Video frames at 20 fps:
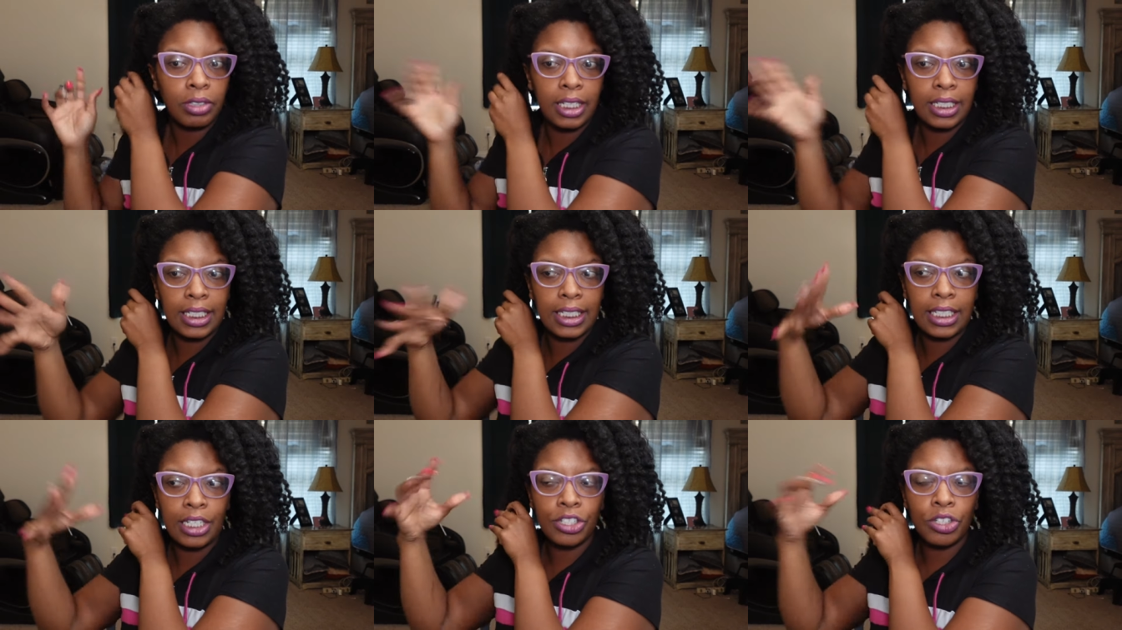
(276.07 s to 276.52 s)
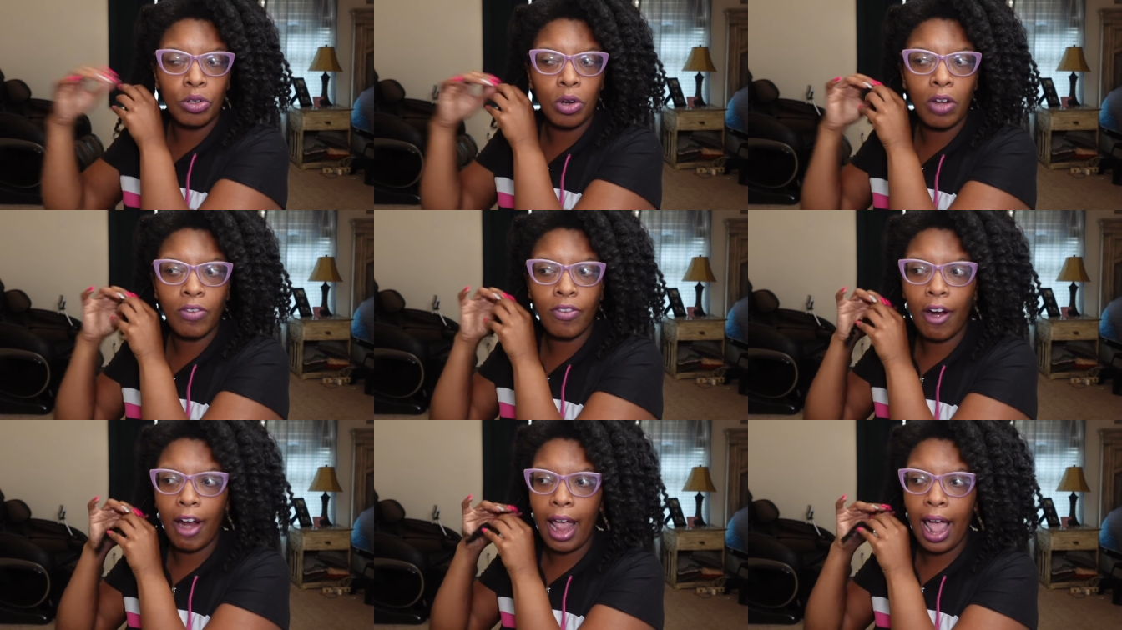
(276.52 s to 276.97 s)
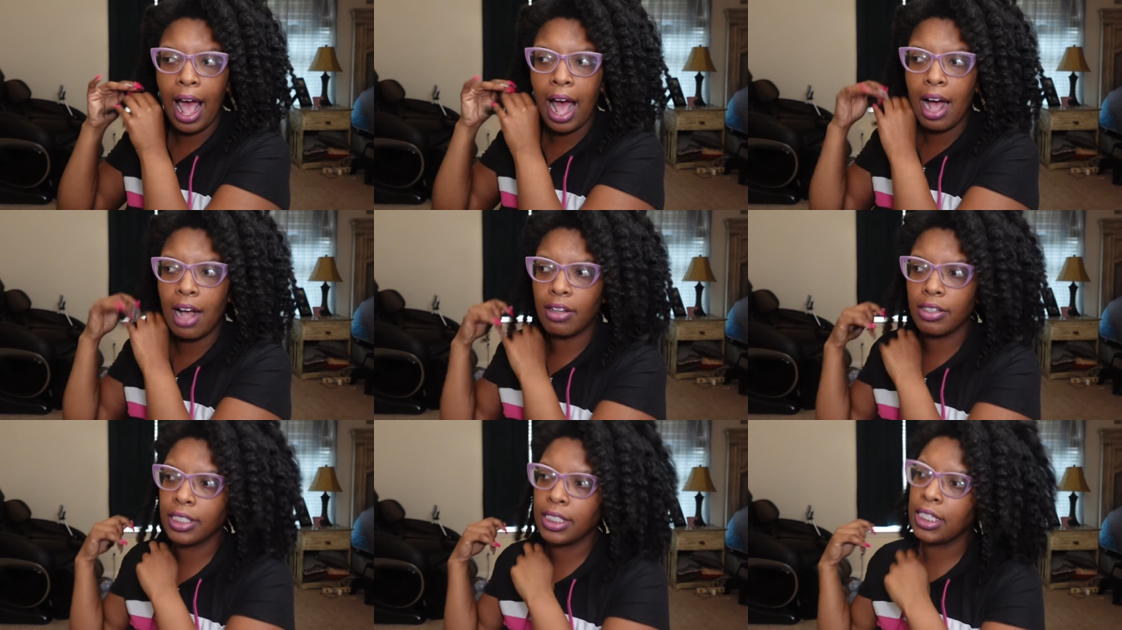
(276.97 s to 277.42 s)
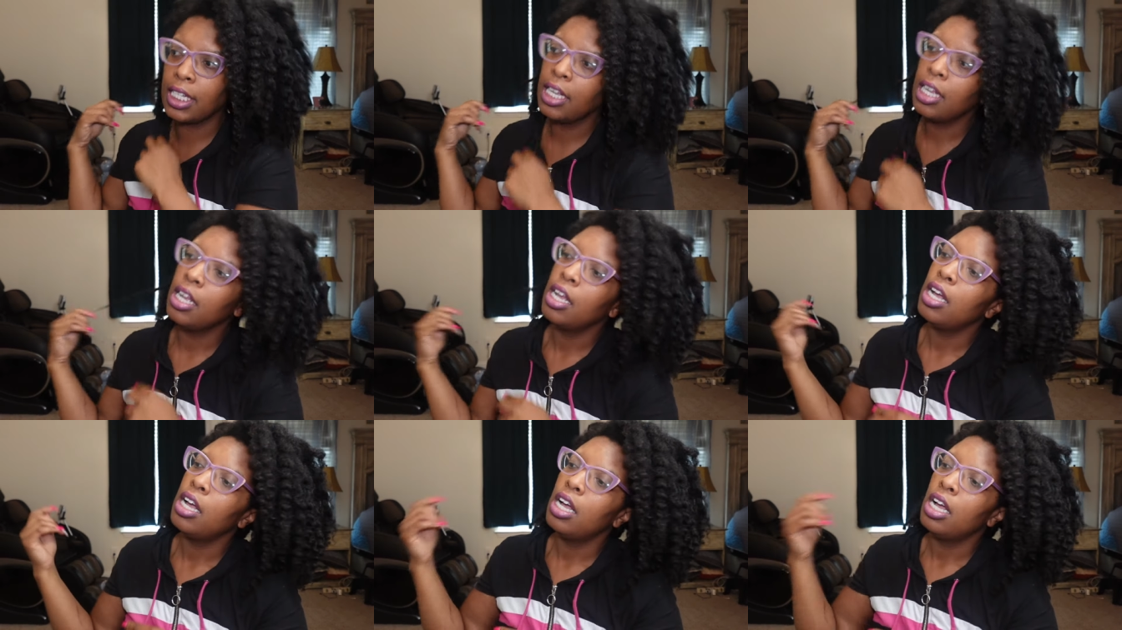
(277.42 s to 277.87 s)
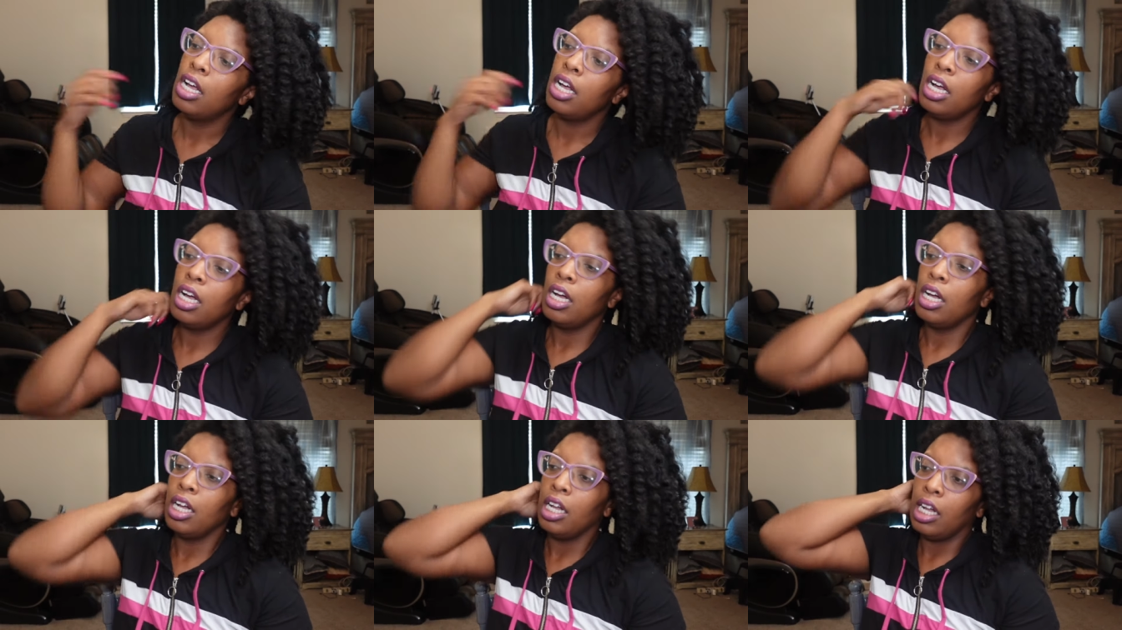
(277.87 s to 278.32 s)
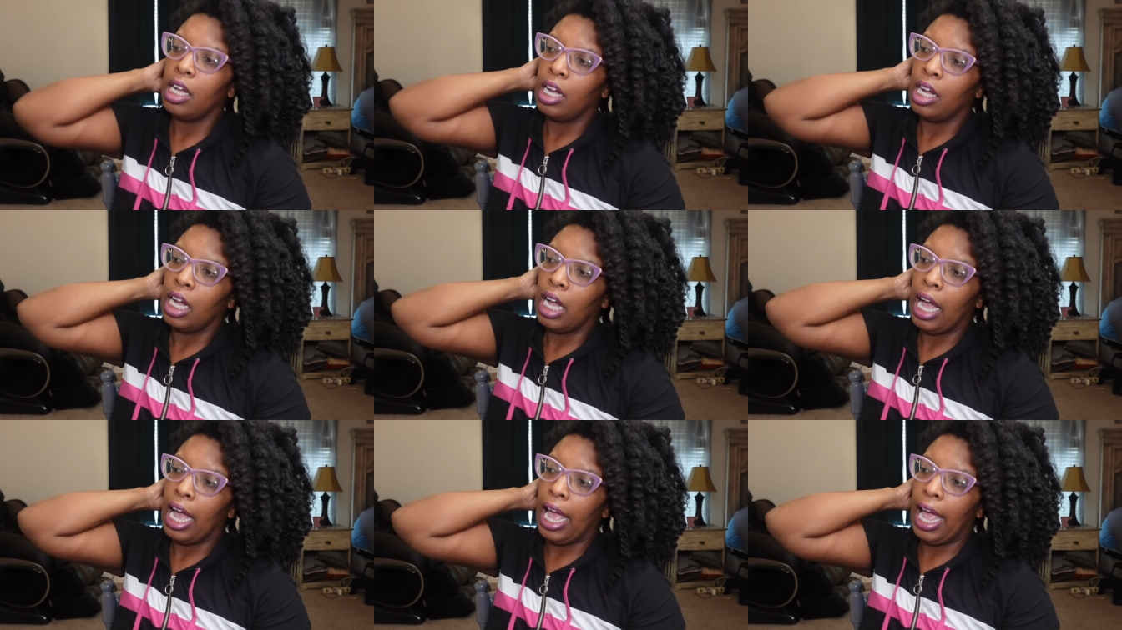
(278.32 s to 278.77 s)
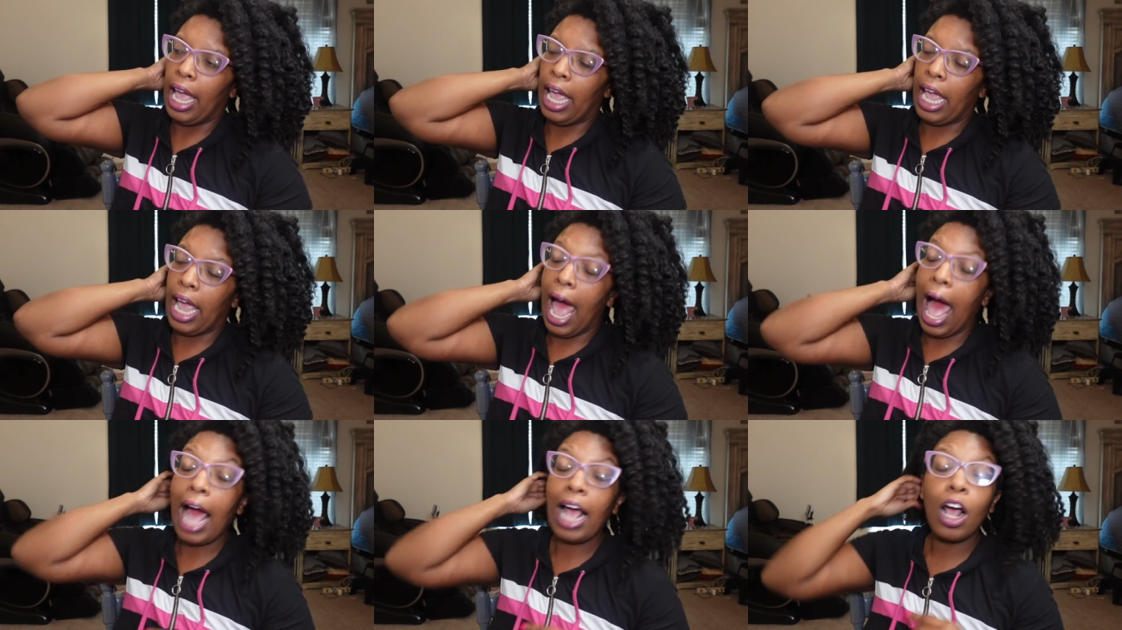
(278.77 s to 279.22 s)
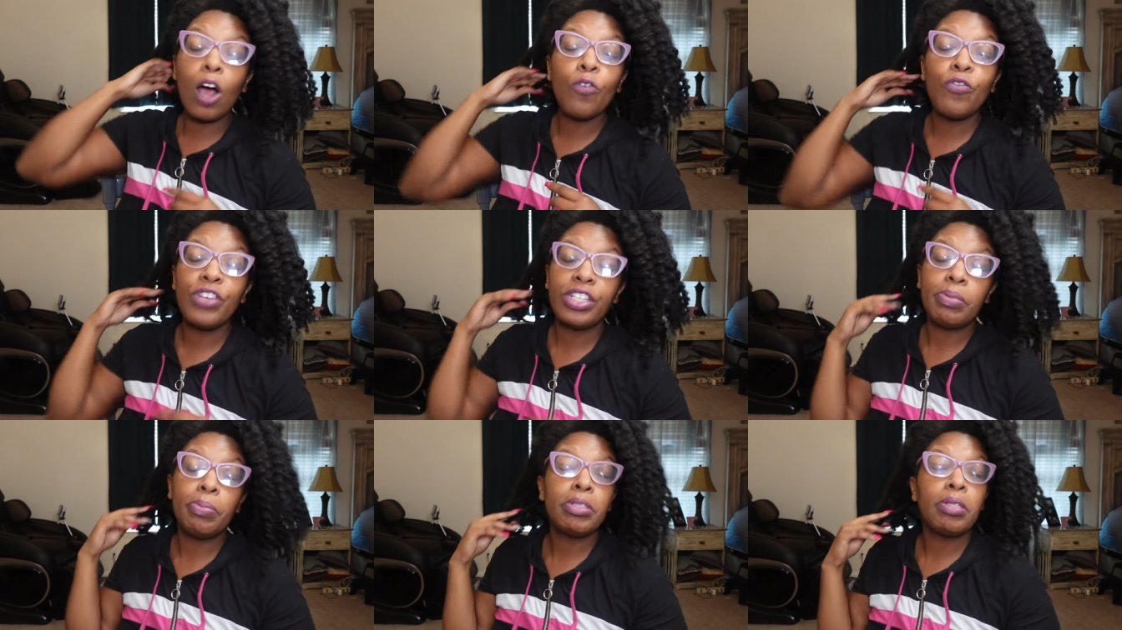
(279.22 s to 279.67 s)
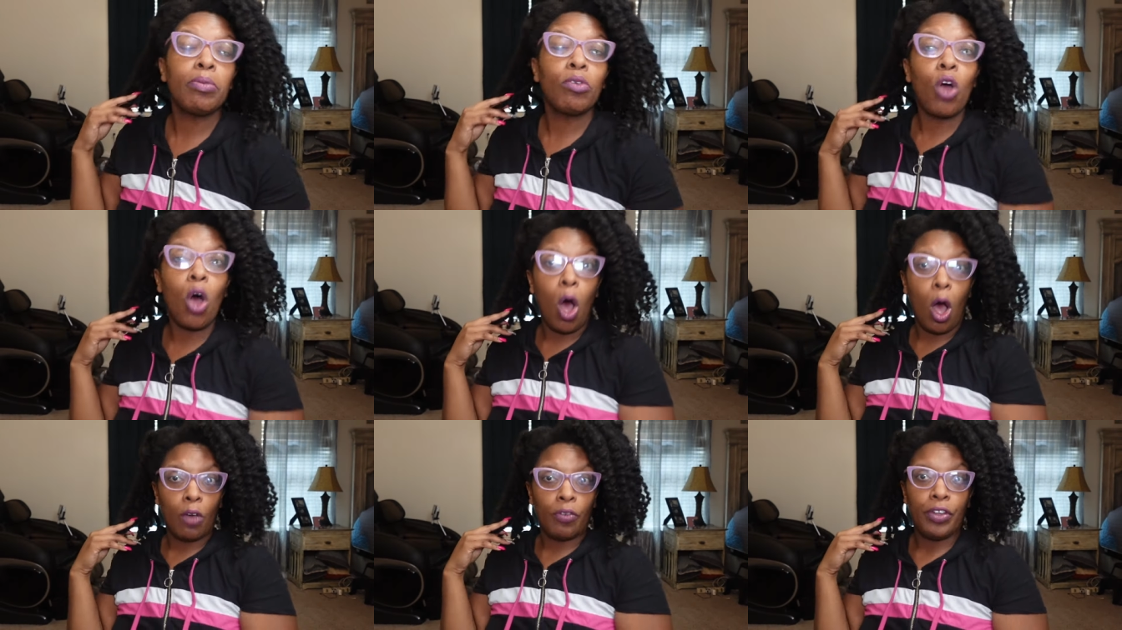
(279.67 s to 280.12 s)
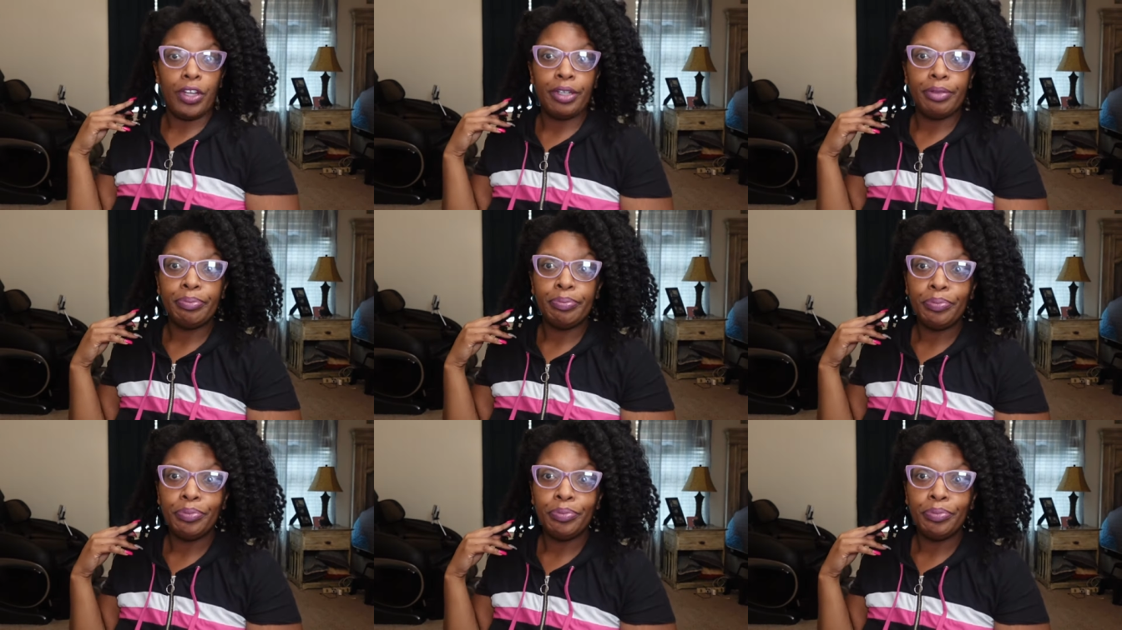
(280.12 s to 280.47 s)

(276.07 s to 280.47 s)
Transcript: the center of our house. And I go fix him some coffee.